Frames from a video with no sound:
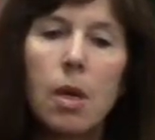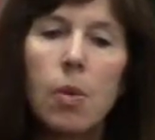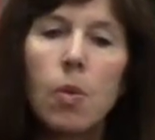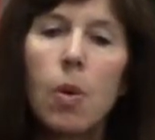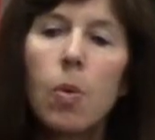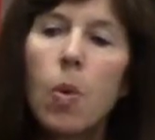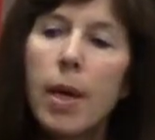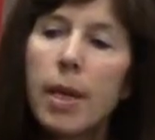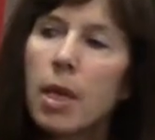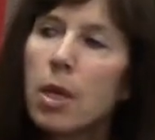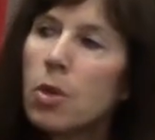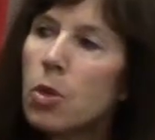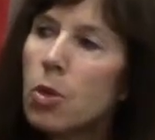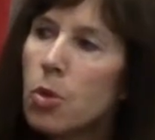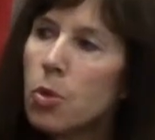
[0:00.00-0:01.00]
well, what can
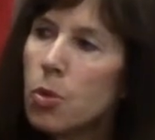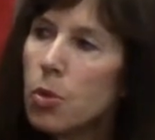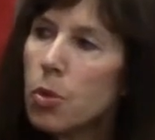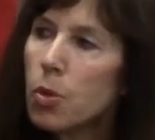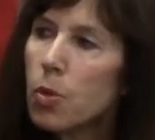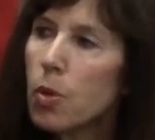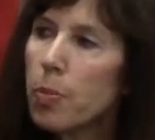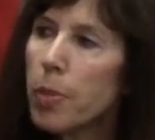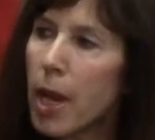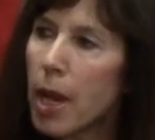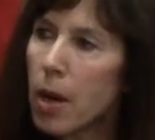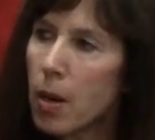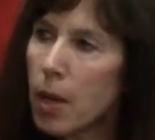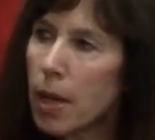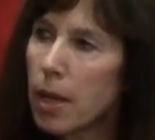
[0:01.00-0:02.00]
you do to
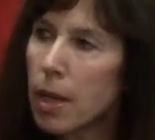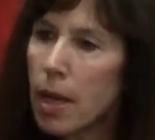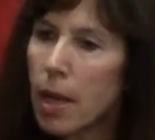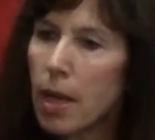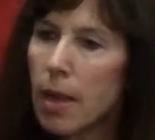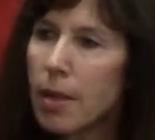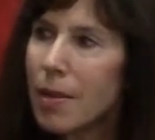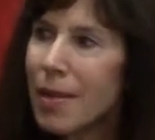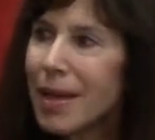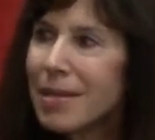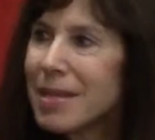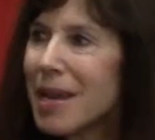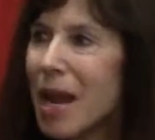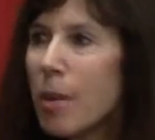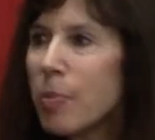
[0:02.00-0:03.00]
repair it?
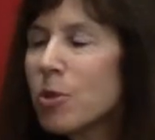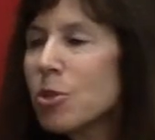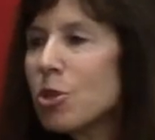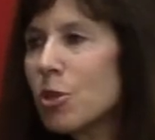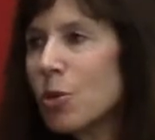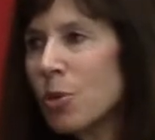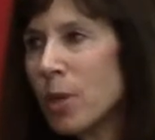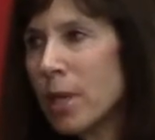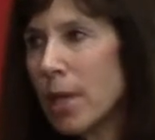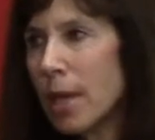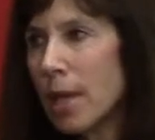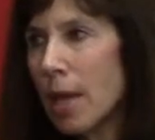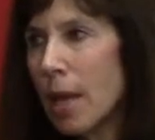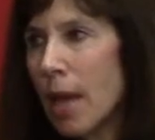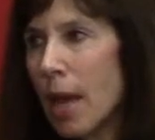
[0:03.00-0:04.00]
That's an opportunity,
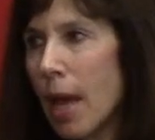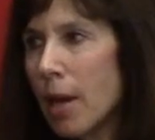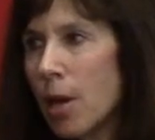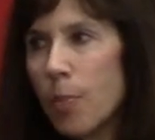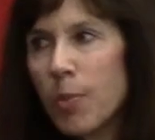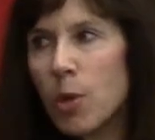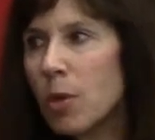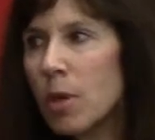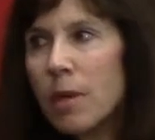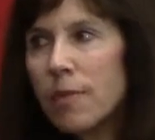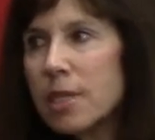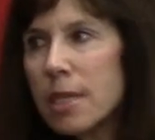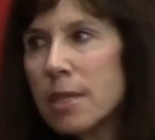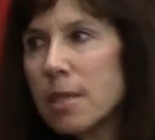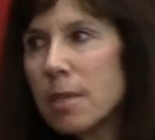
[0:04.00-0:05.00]
and our punitive
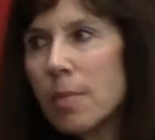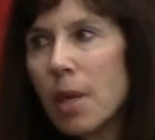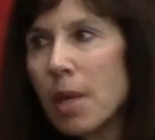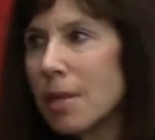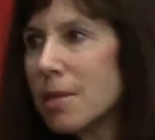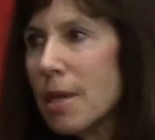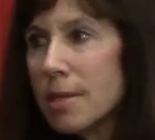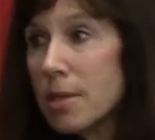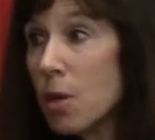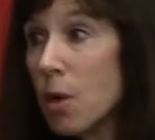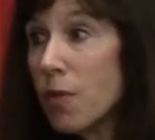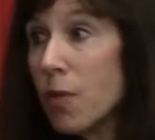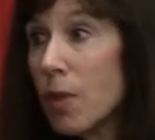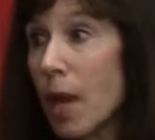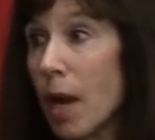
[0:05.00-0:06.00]
system doesn't
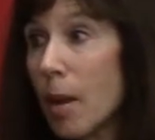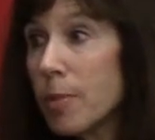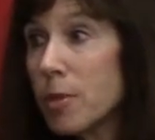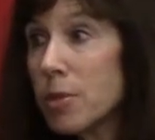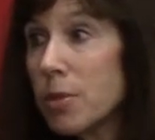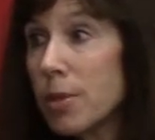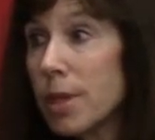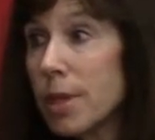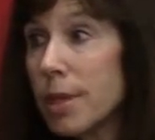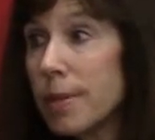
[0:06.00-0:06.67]
offer that opportunity.